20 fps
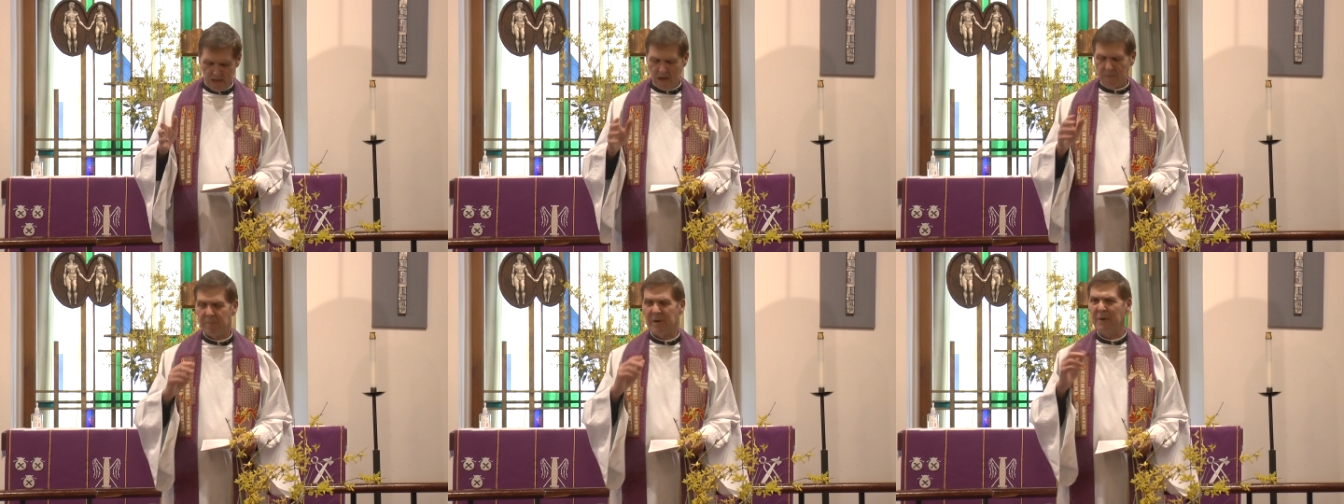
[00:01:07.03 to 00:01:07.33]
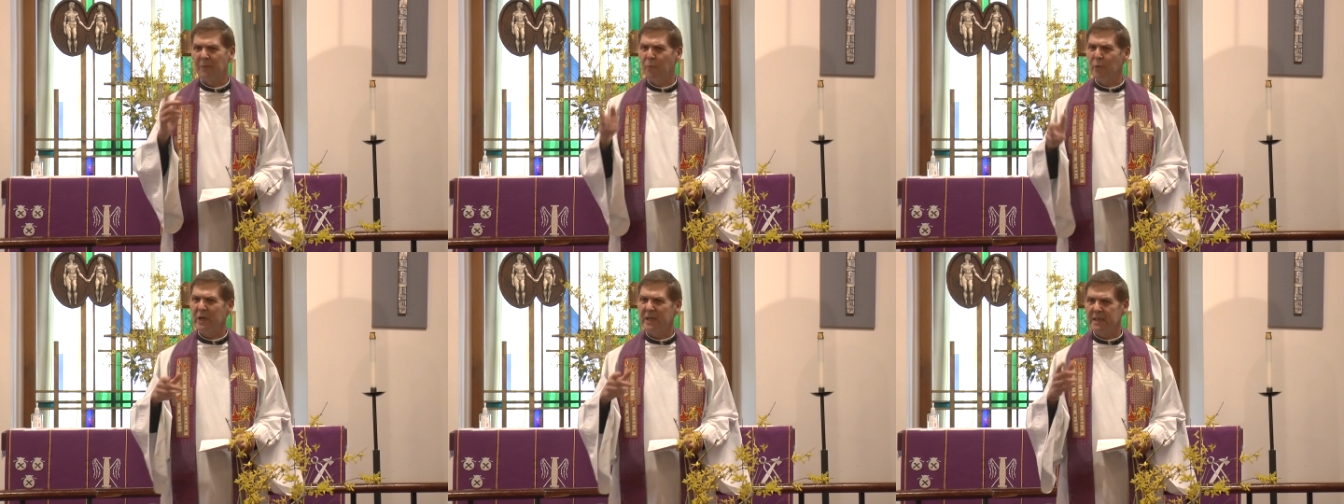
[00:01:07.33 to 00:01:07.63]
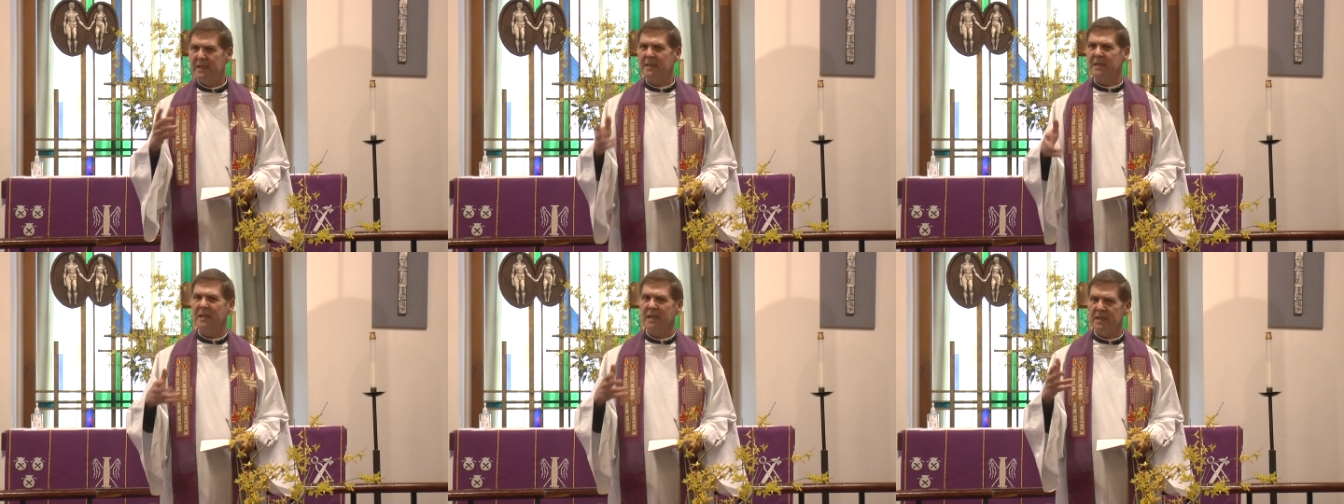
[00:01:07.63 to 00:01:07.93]
But we
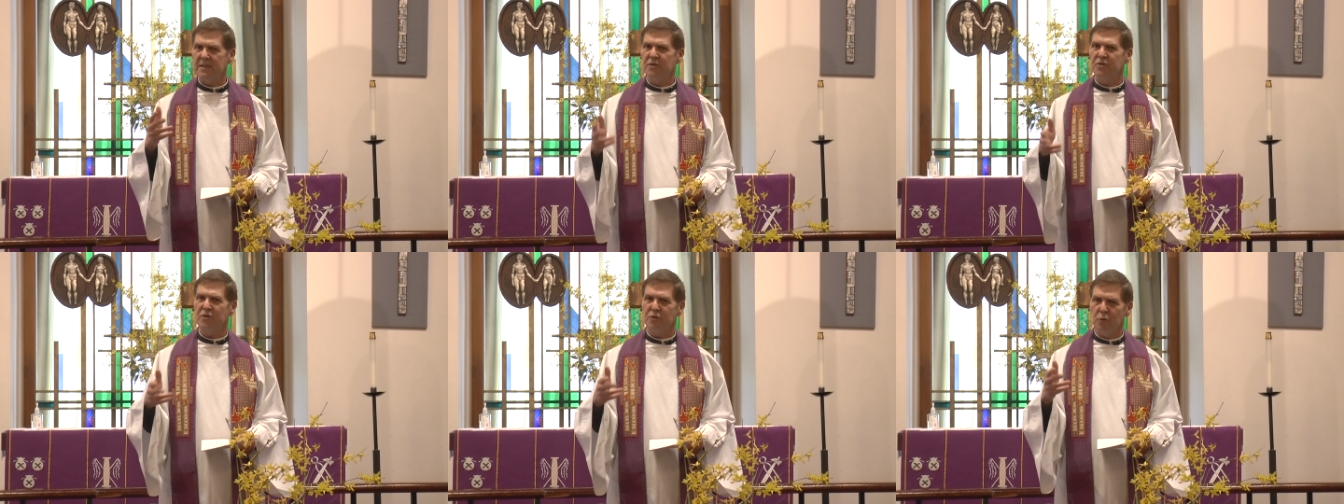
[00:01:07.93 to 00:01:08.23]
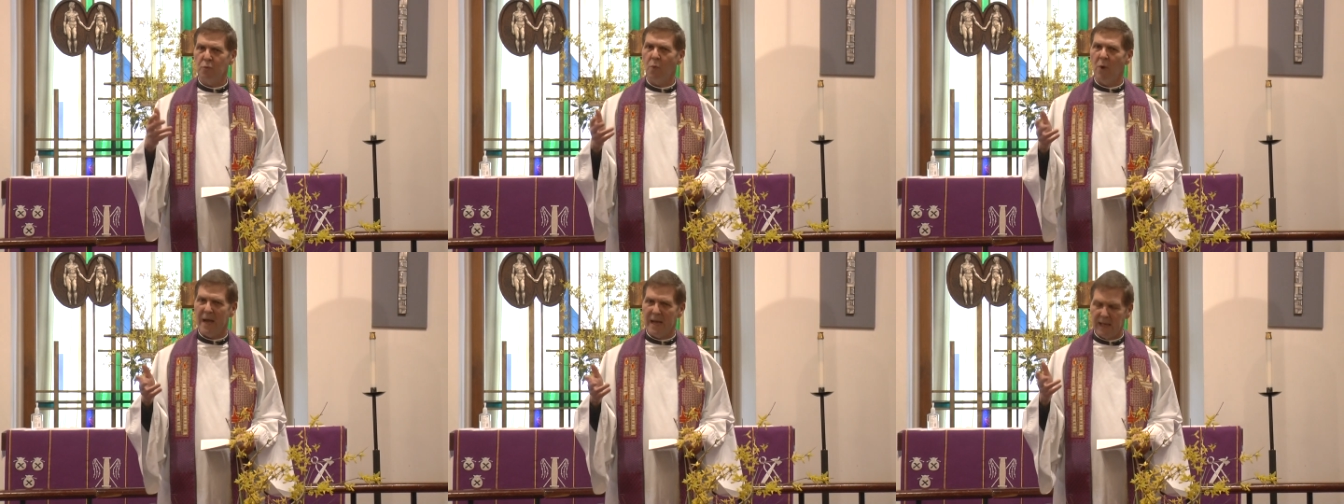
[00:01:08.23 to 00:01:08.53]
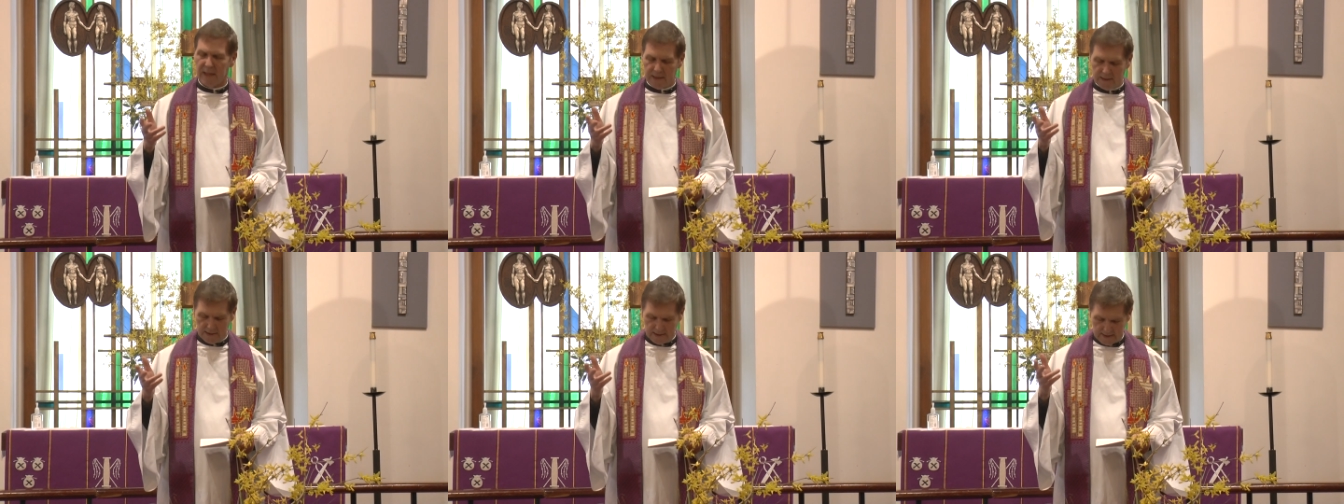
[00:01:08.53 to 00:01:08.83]
can get you
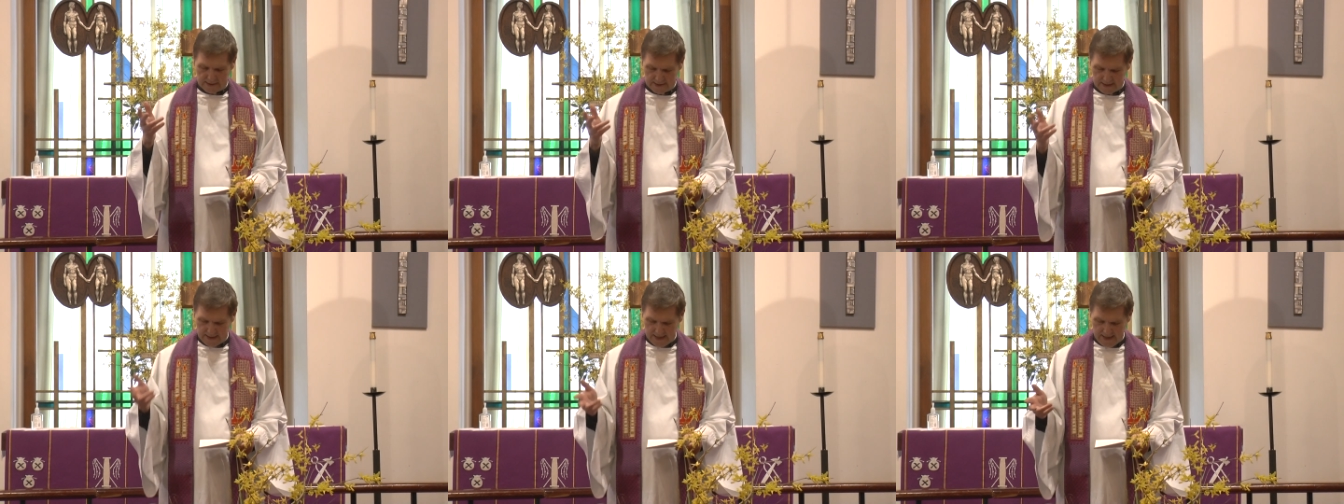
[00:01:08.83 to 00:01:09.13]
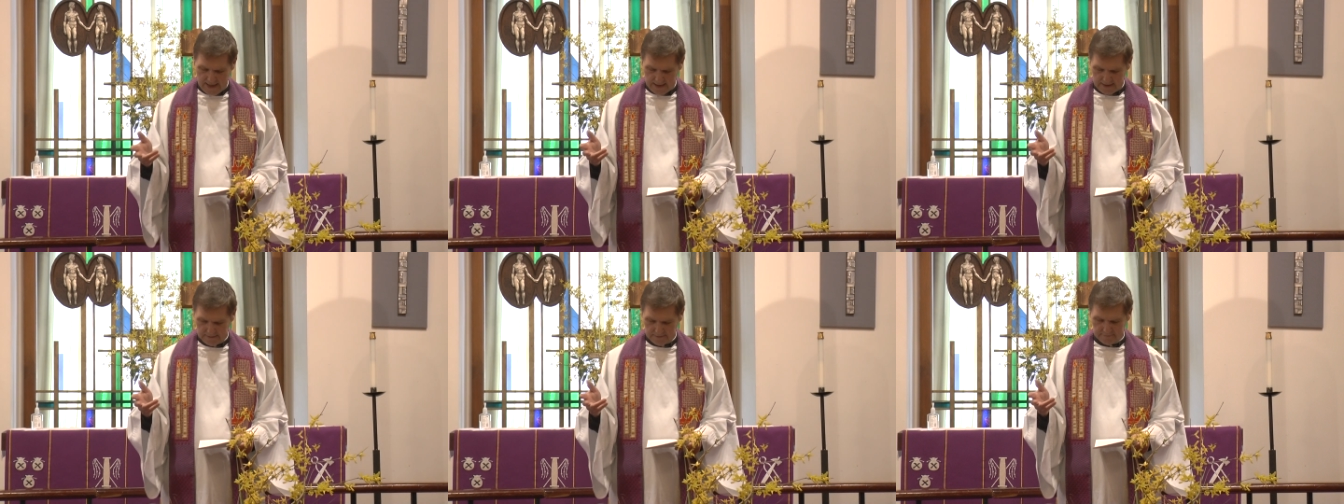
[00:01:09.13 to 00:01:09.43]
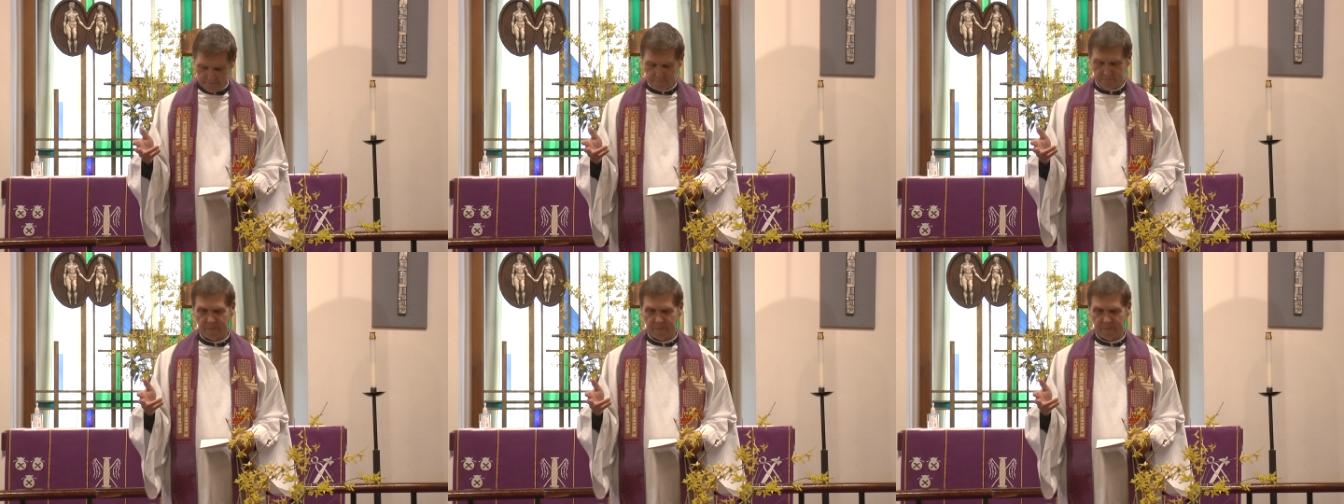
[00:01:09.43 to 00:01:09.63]
well again